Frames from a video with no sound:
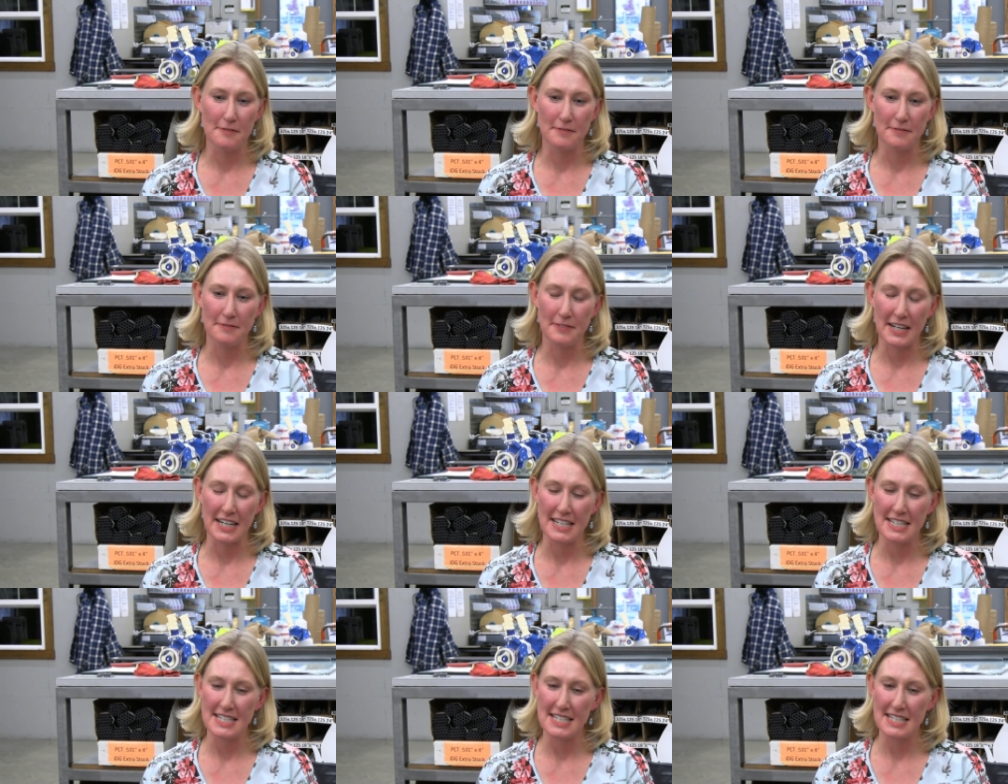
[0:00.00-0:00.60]

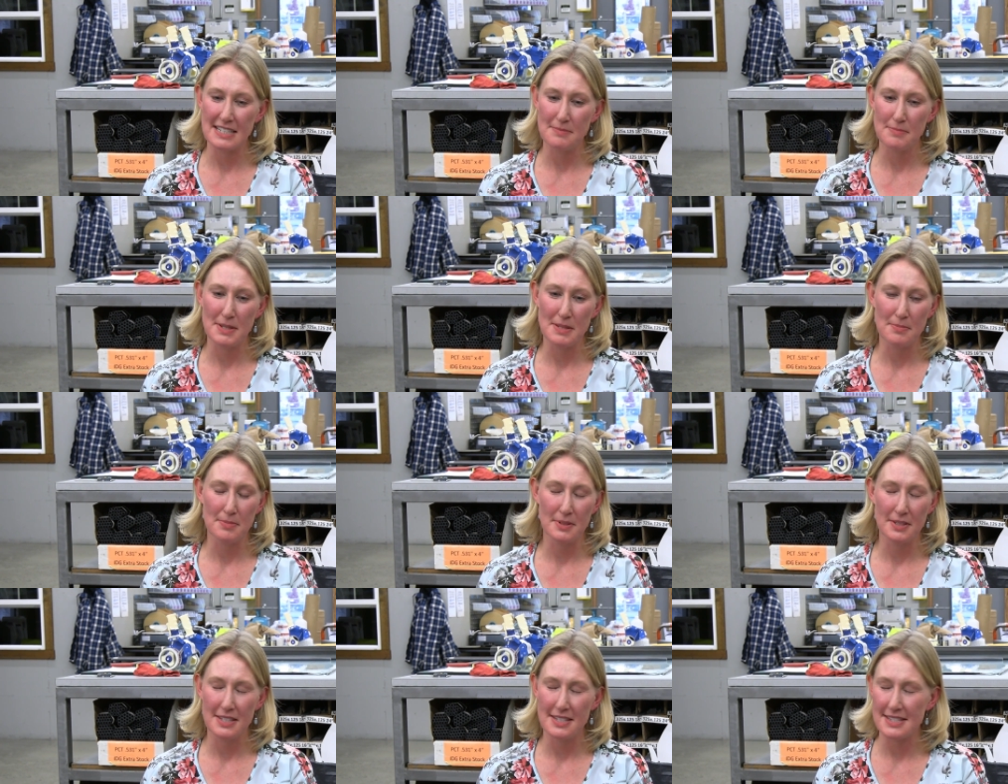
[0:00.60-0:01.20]
Finding
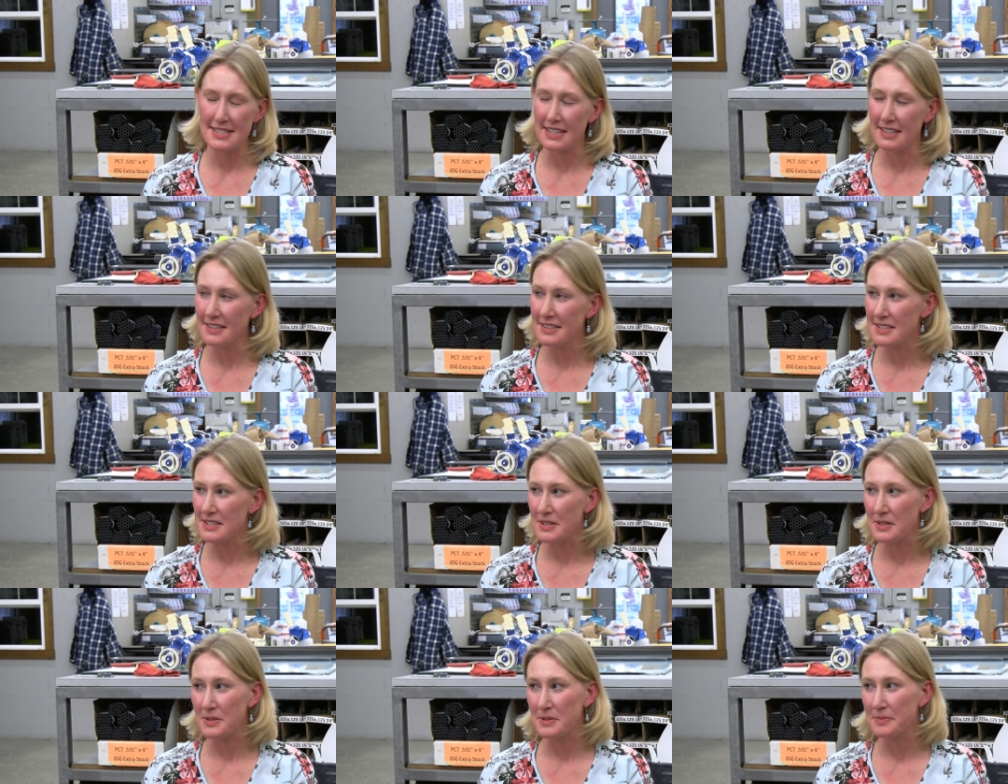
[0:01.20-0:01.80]
people to sell
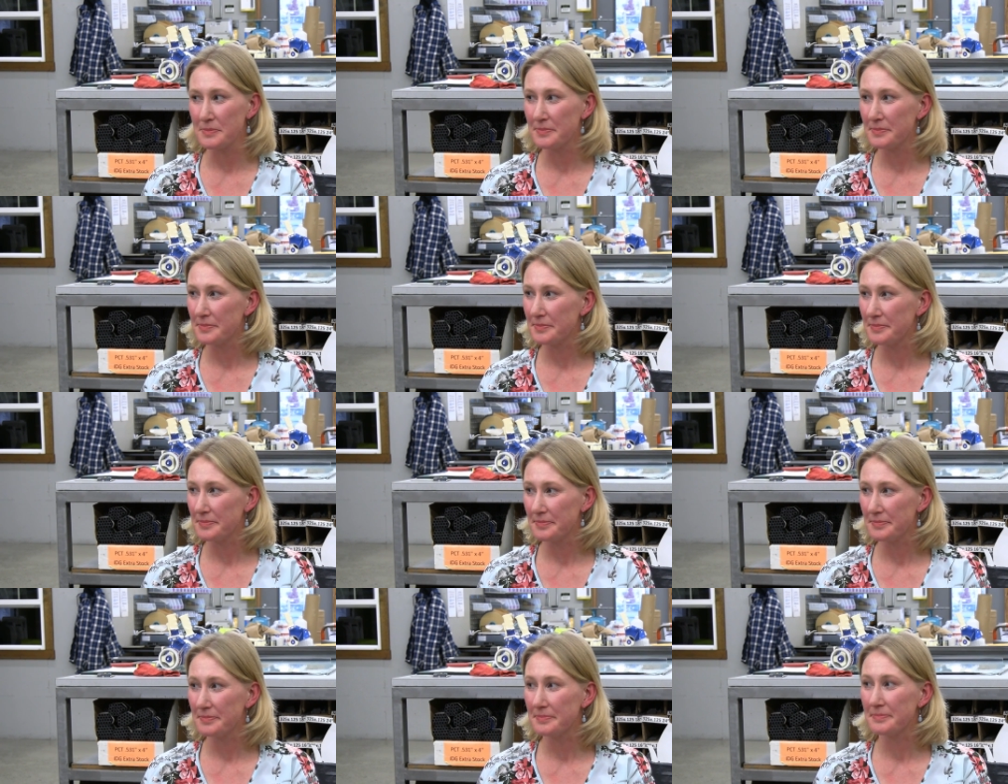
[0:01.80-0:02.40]
to.
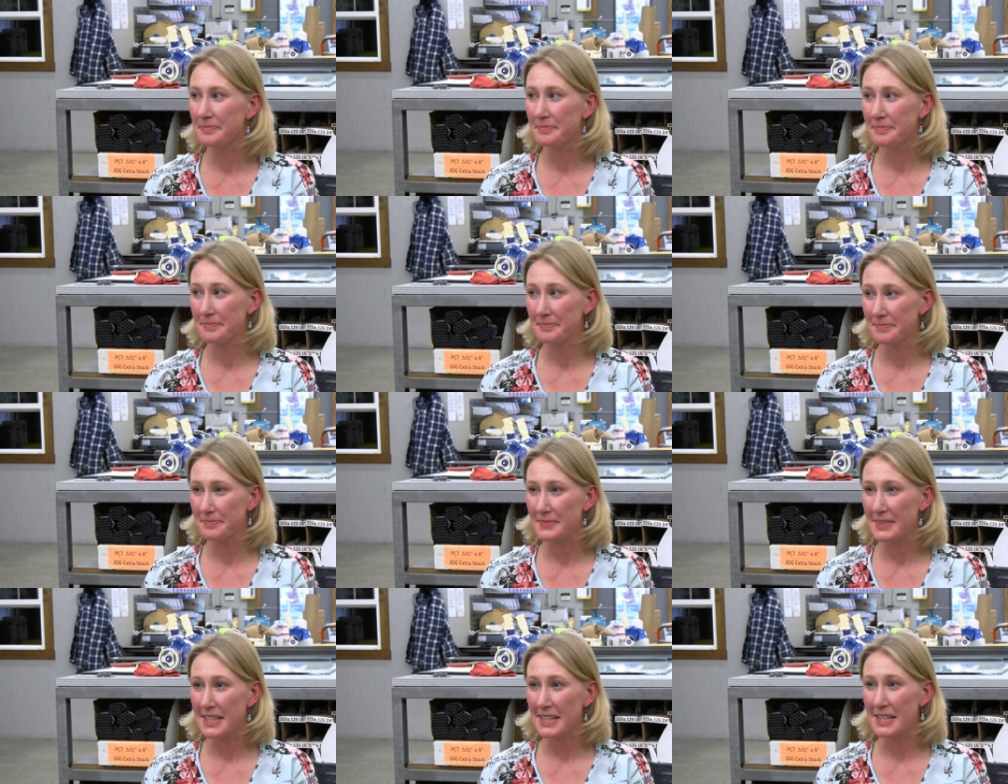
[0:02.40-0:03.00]

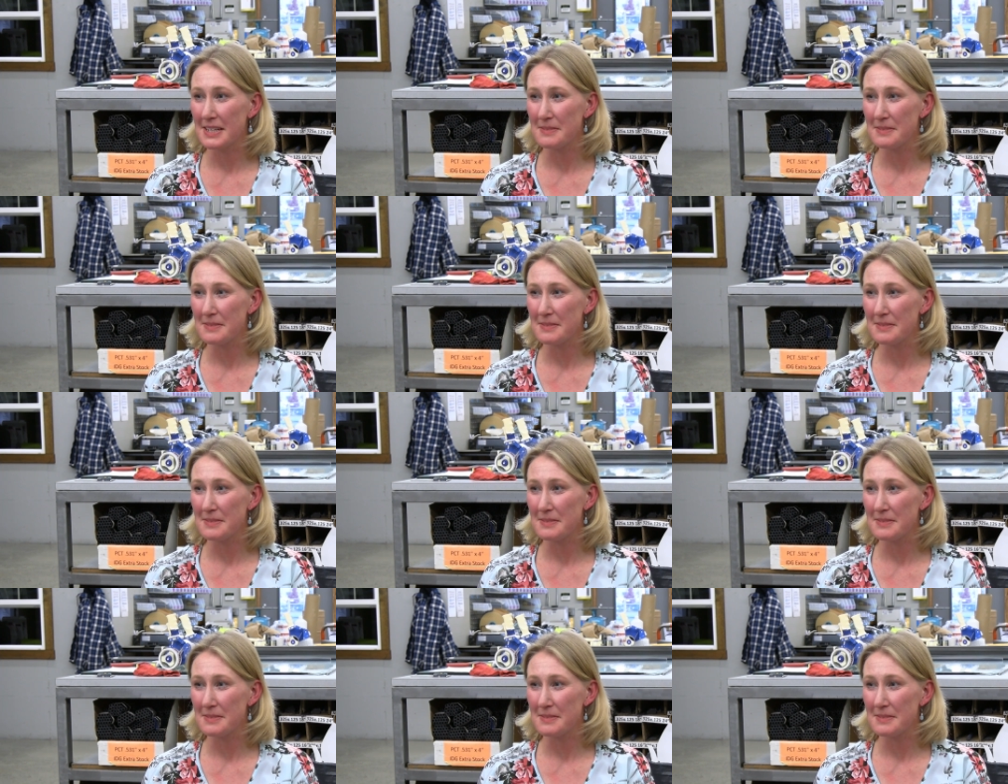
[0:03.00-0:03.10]
Yeah.